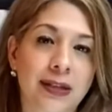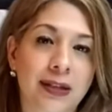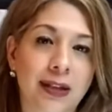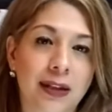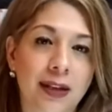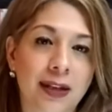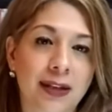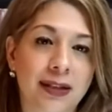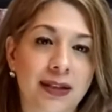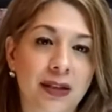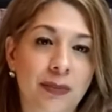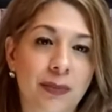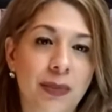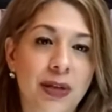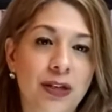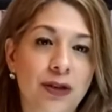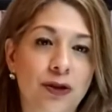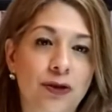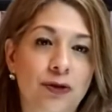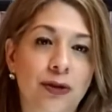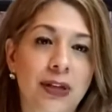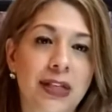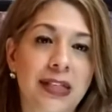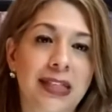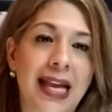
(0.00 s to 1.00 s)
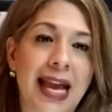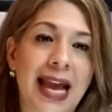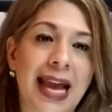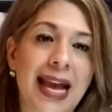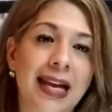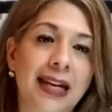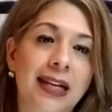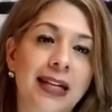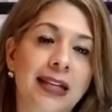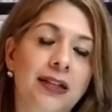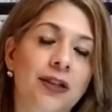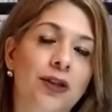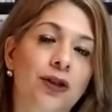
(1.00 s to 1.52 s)
Lusk Ministries
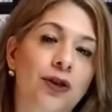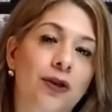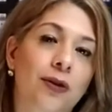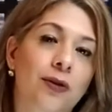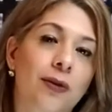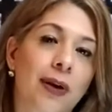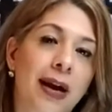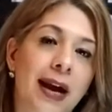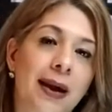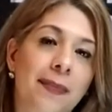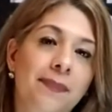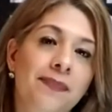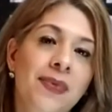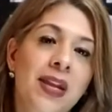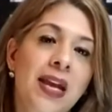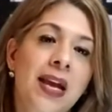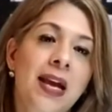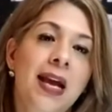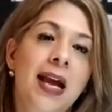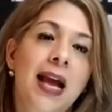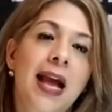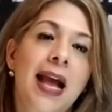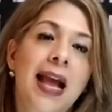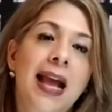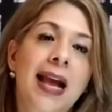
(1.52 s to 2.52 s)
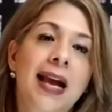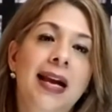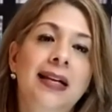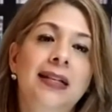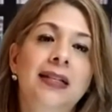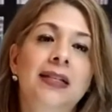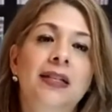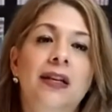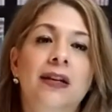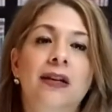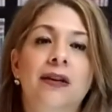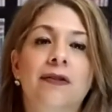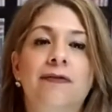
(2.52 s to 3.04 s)
and Instagram,
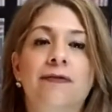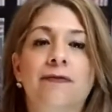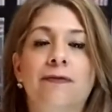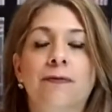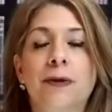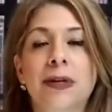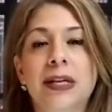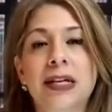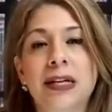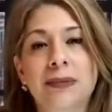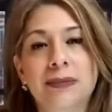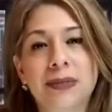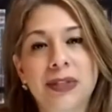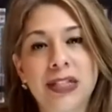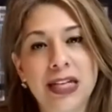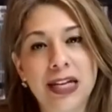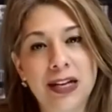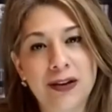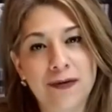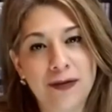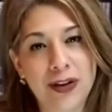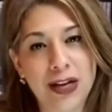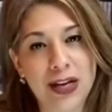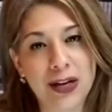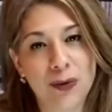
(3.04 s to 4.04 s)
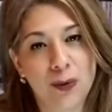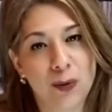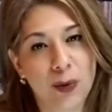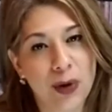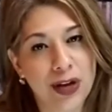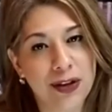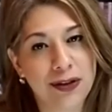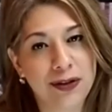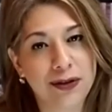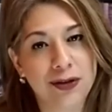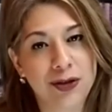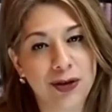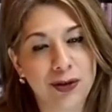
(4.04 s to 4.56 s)
and Freedom TV
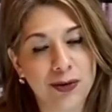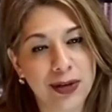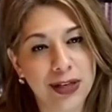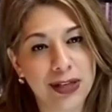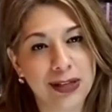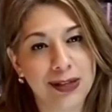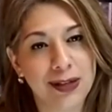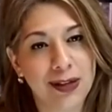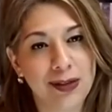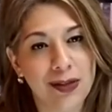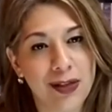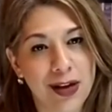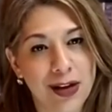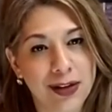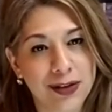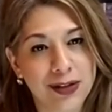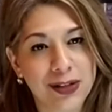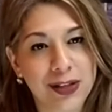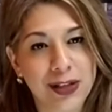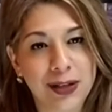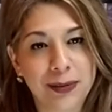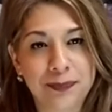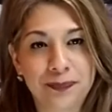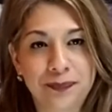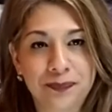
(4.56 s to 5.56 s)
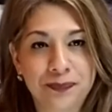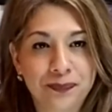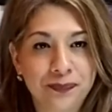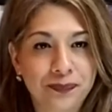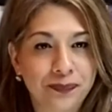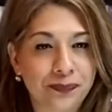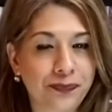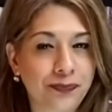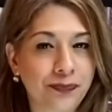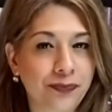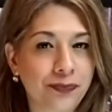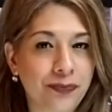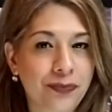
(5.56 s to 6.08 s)
with Teresa Lusk.
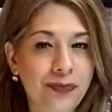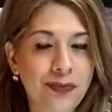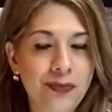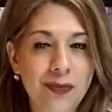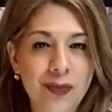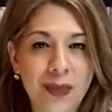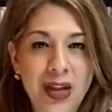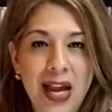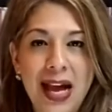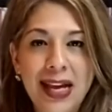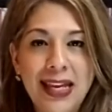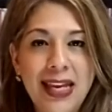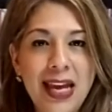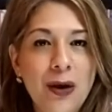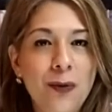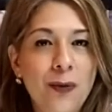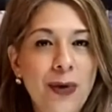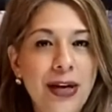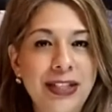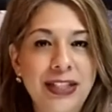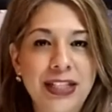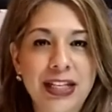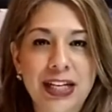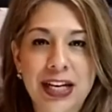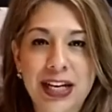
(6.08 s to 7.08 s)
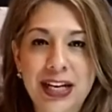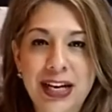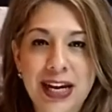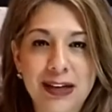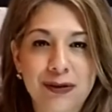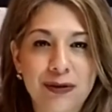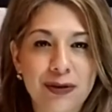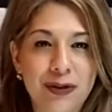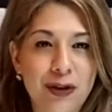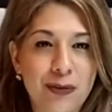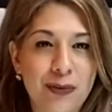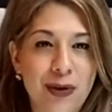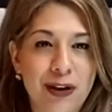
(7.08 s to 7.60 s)
I can't wait to connect
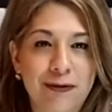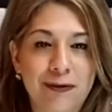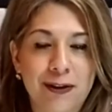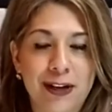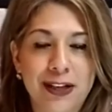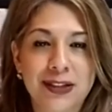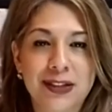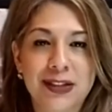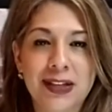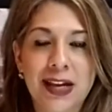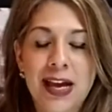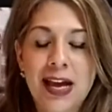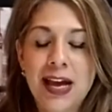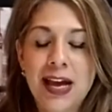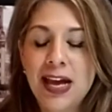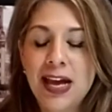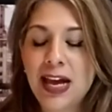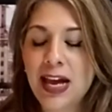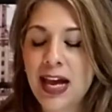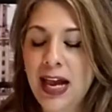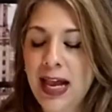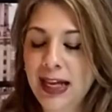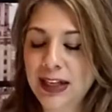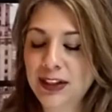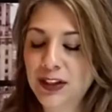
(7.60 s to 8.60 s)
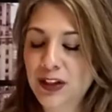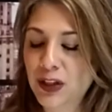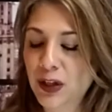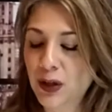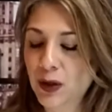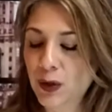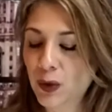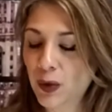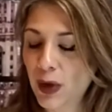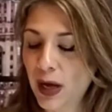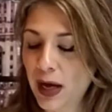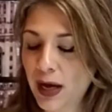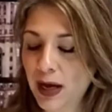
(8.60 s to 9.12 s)
with you, my friends. And
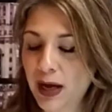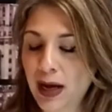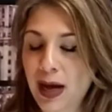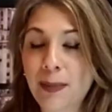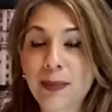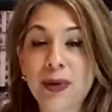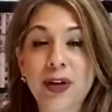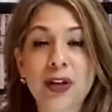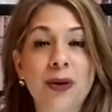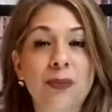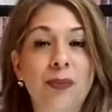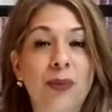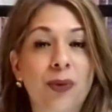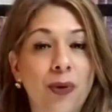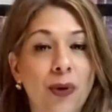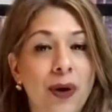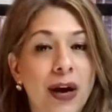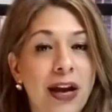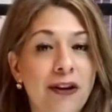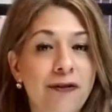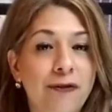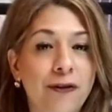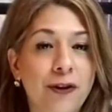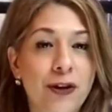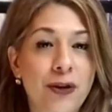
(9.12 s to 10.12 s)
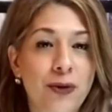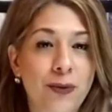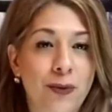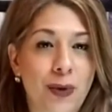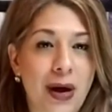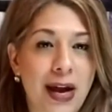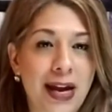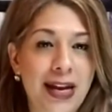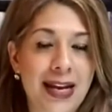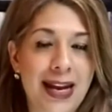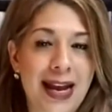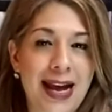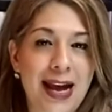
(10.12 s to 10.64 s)
so I'm going to pray for you
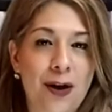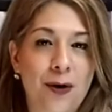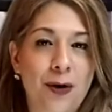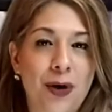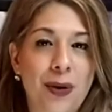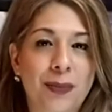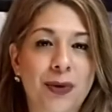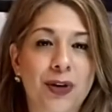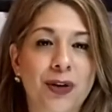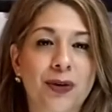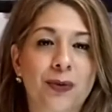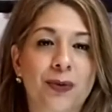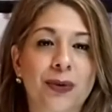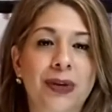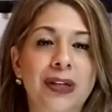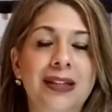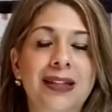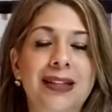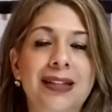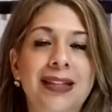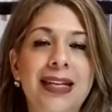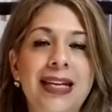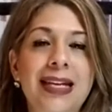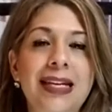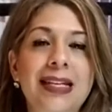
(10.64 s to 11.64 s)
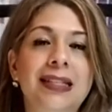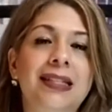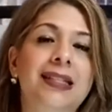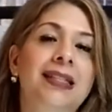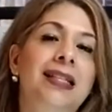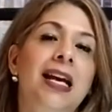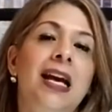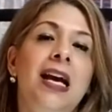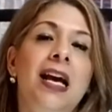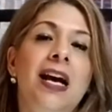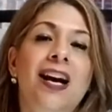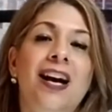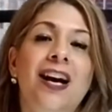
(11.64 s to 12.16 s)
right now. I'm going to release
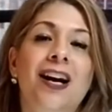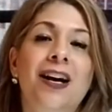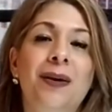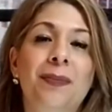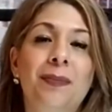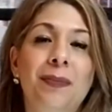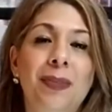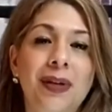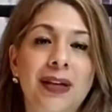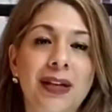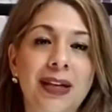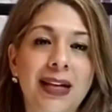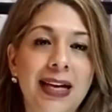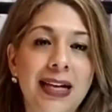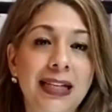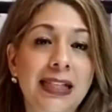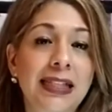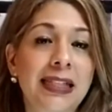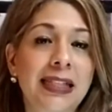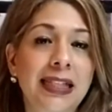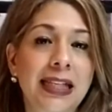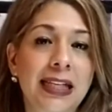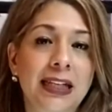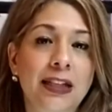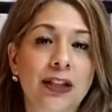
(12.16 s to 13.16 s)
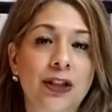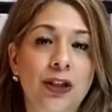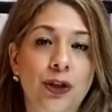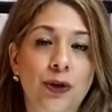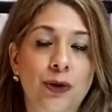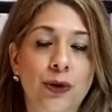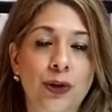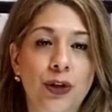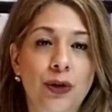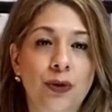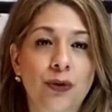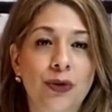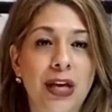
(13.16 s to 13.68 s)
a blessing to
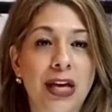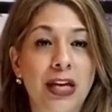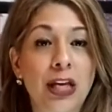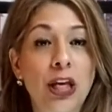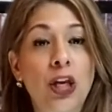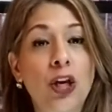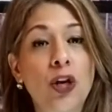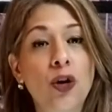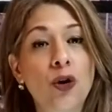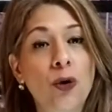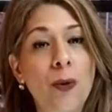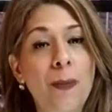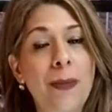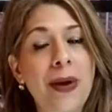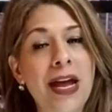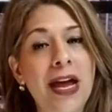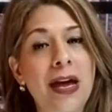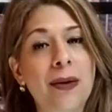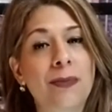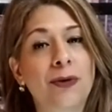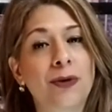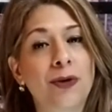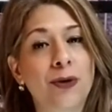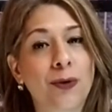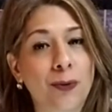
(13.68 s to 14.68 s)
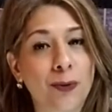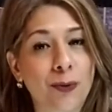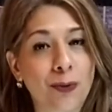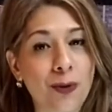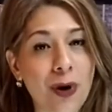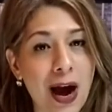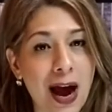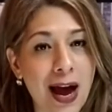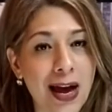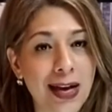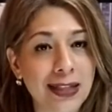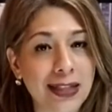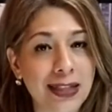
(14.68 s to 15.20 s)
you that you'll be able to
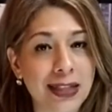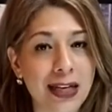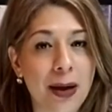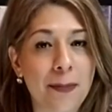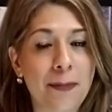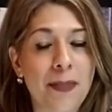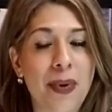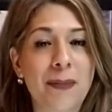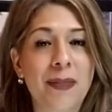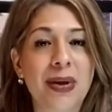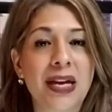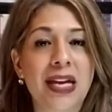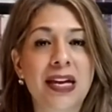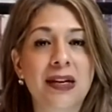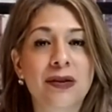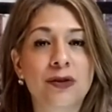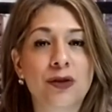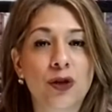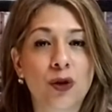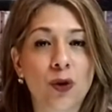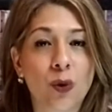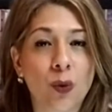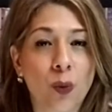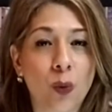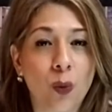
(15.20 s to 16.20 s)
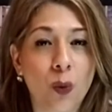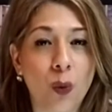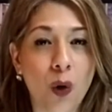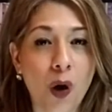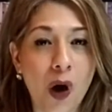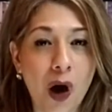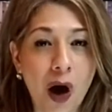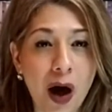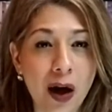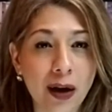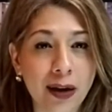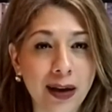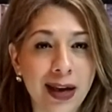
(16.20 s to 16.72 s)
rise up and begin to
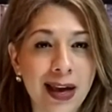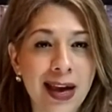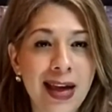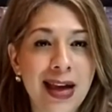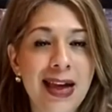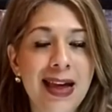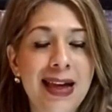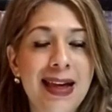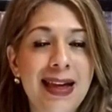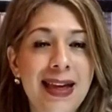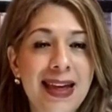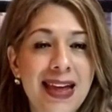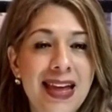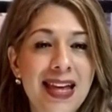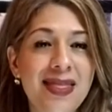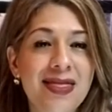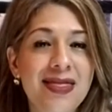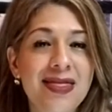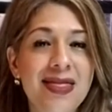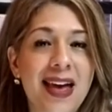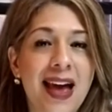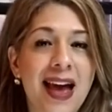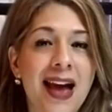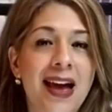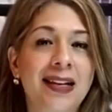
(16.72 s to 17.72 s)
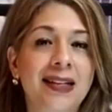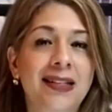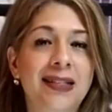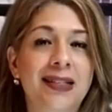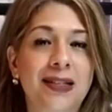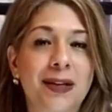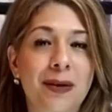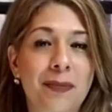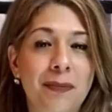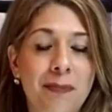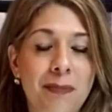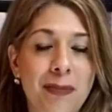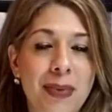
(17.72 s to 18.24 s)
walk in that
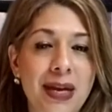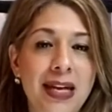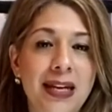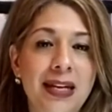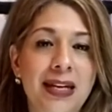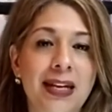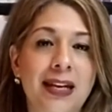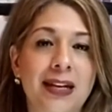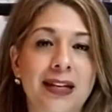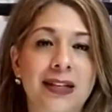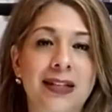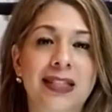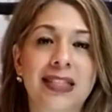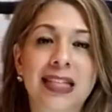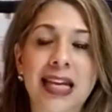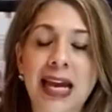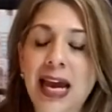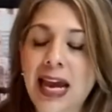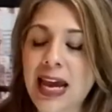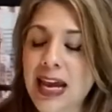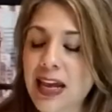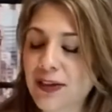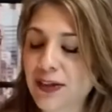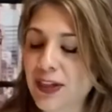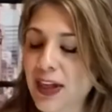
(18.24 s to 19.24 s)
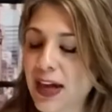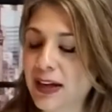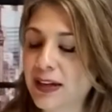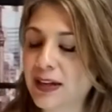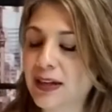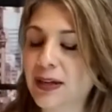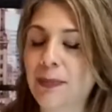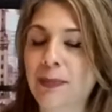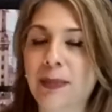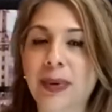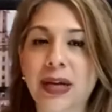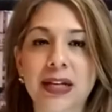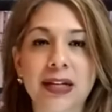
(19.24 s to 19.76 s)
dominion. Take that
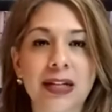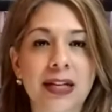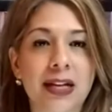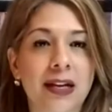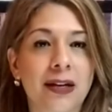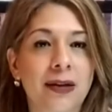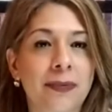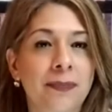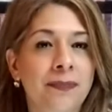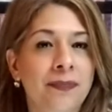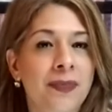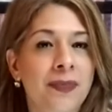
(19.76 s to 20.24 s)
dominion.